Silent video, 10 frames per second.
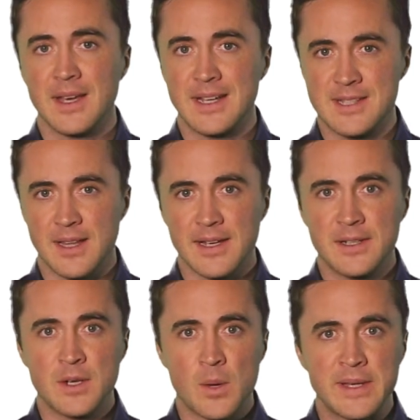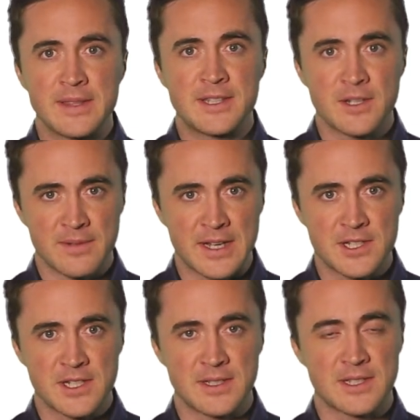It's like knowing the
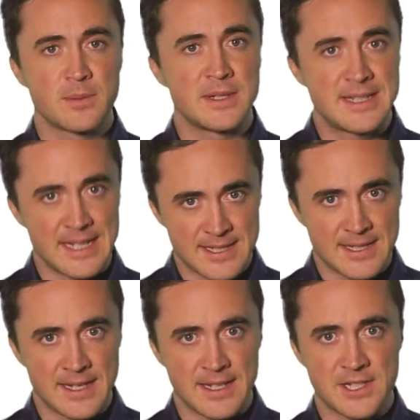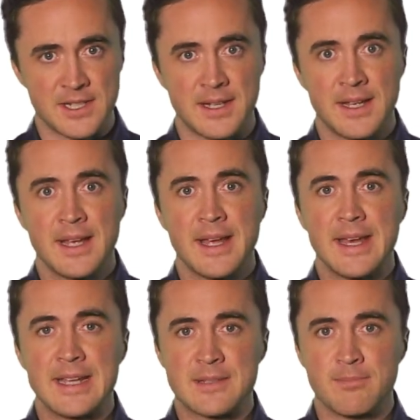directions to a destination.
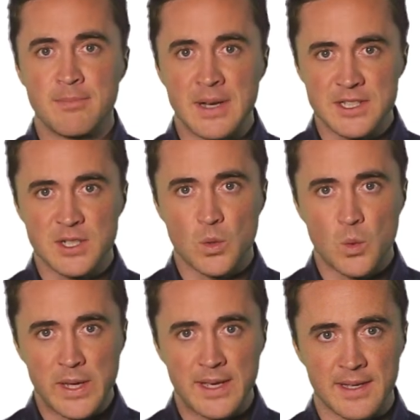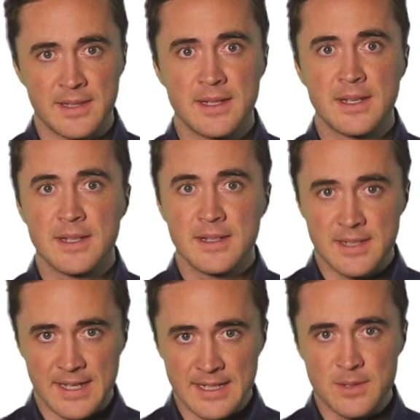It's much quicker
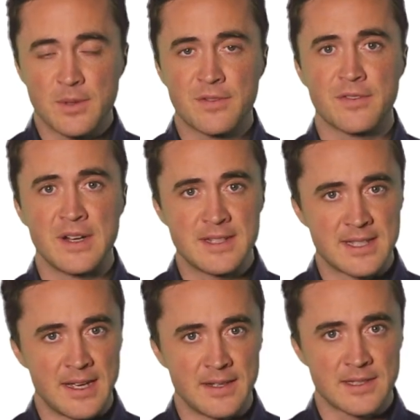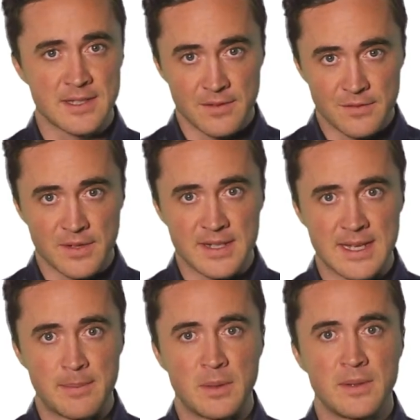to get to a friend's house, for
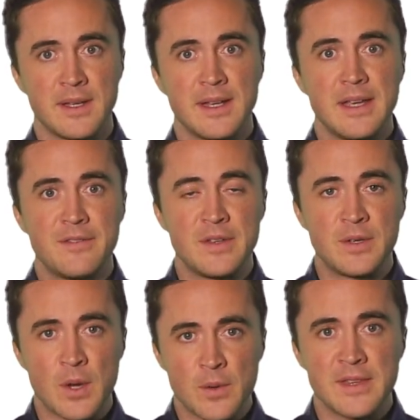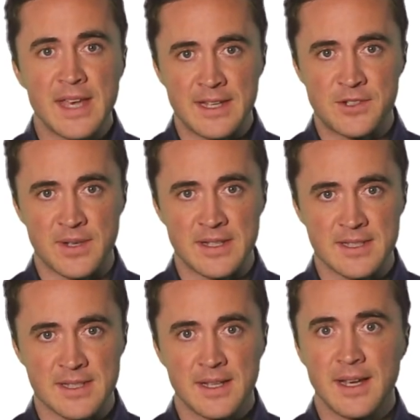example, if you know the
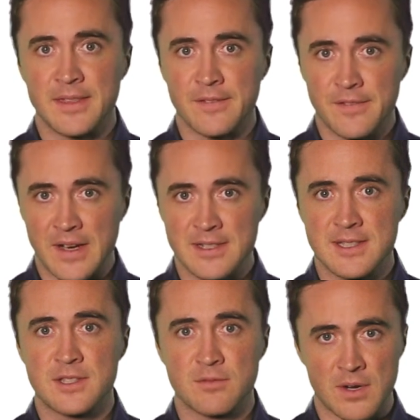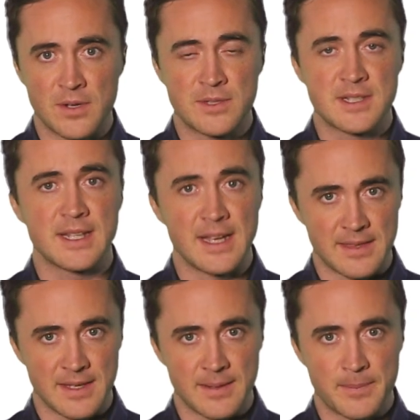address and the fastest roads to get
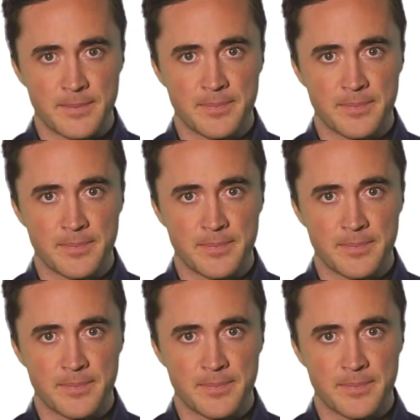there.